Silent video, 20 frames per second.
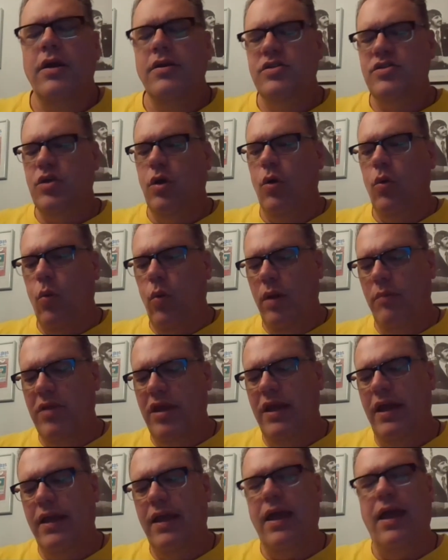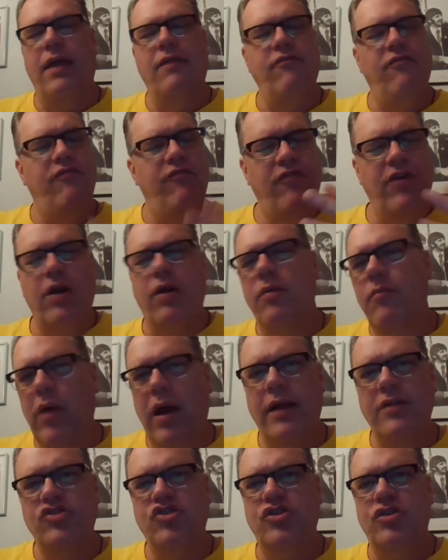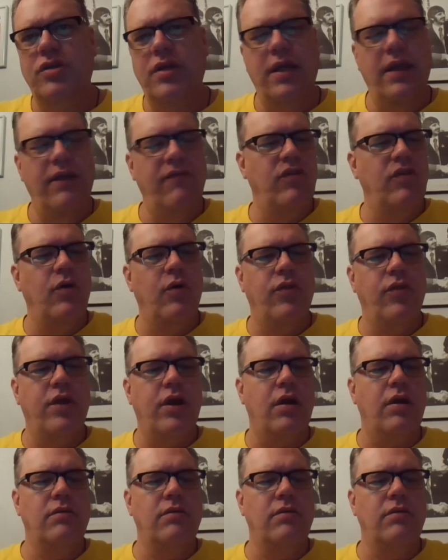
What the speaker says: So women, again, very much, even though